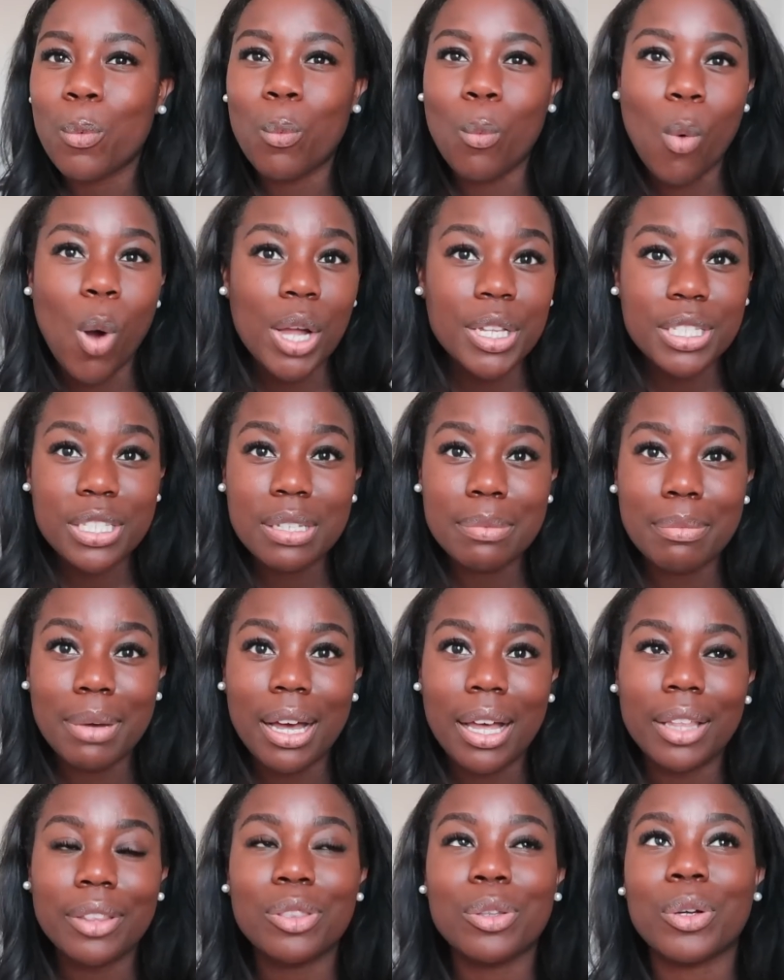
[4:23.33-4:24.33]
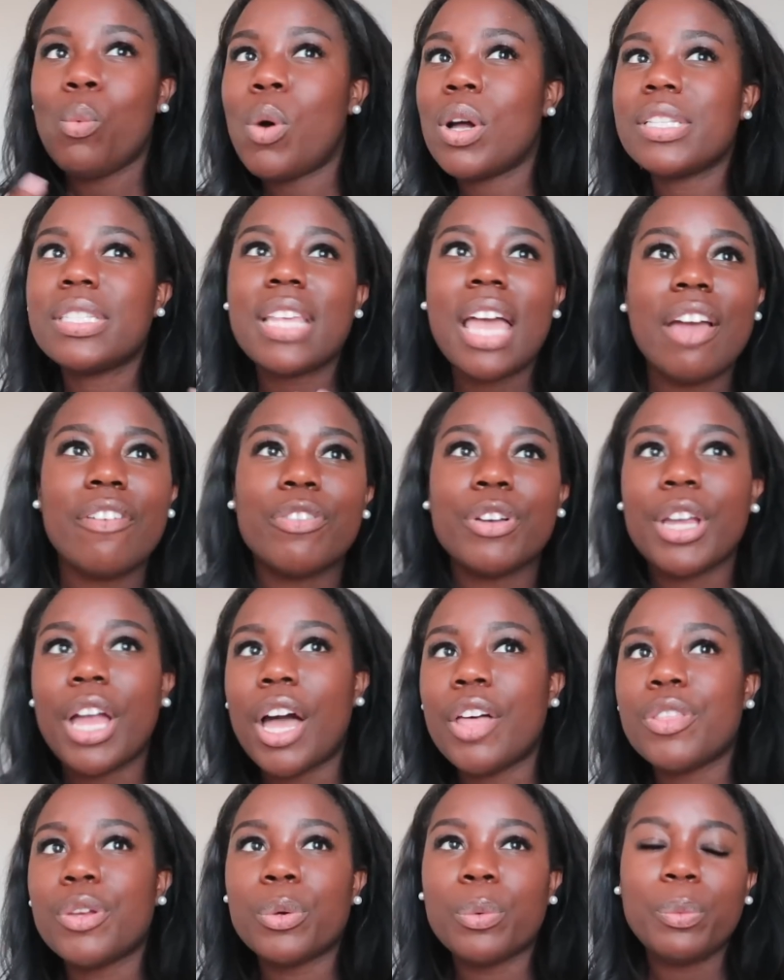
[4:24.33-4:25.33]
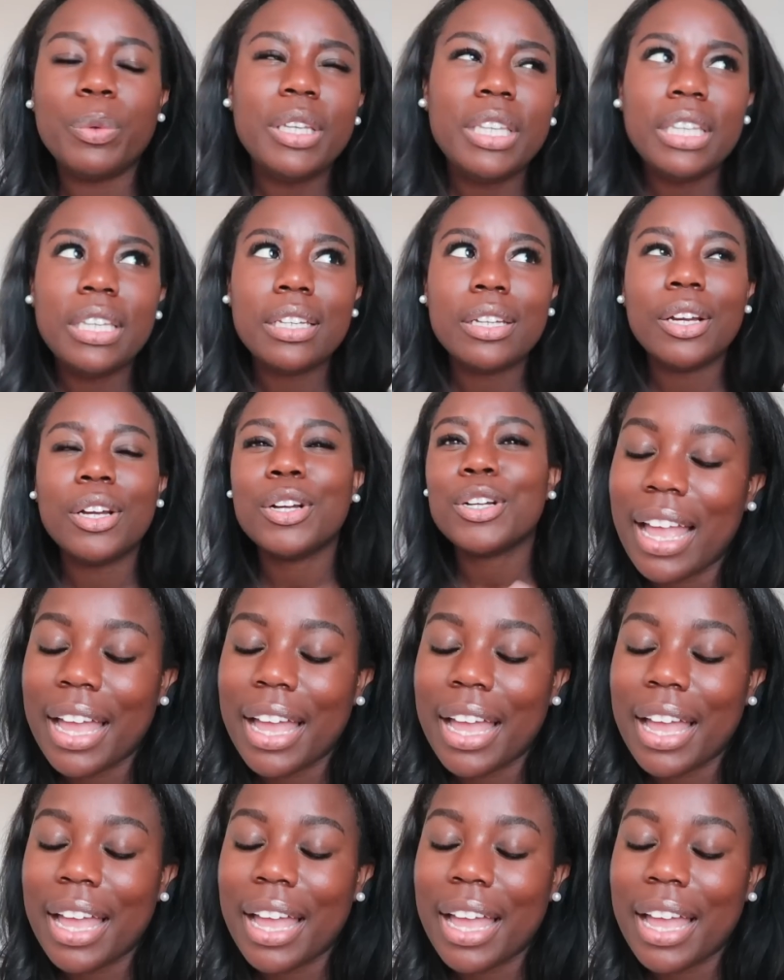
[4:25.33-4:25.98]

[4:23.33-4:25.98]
once a month or once every other week.